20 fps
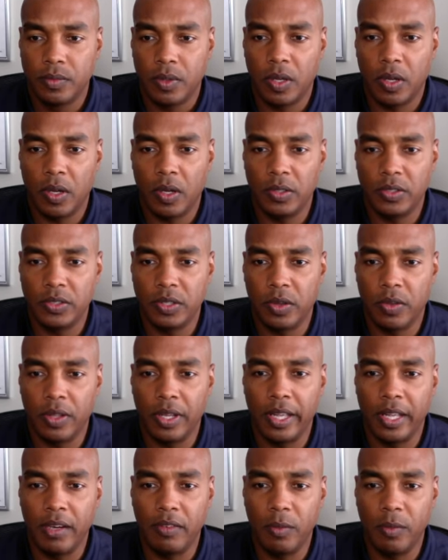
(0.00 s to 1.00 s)
Also, the
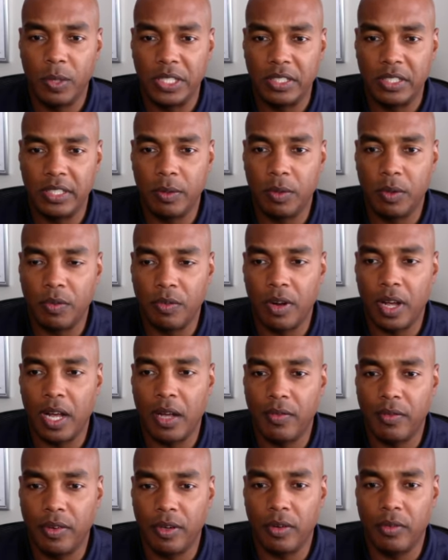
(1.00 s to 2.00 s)
interview we just did with
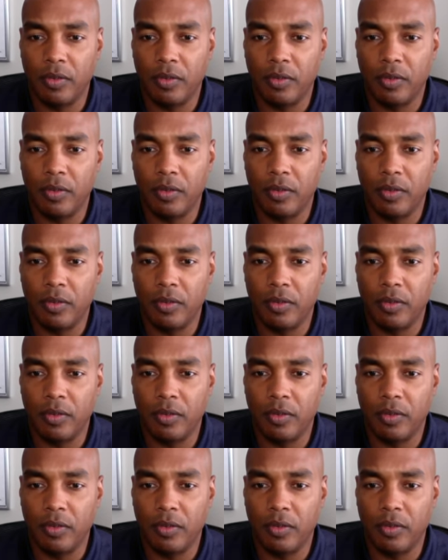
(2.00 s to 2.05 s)
Rafa.